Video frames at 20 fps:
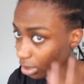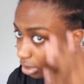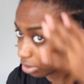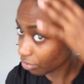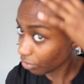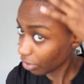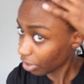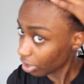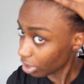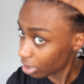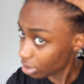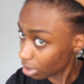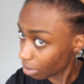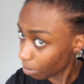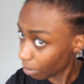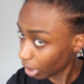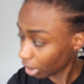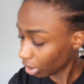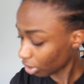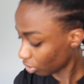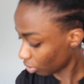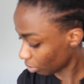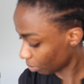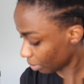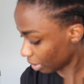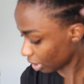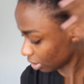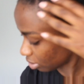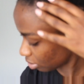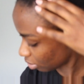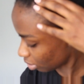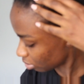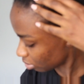It's very easy making your parts.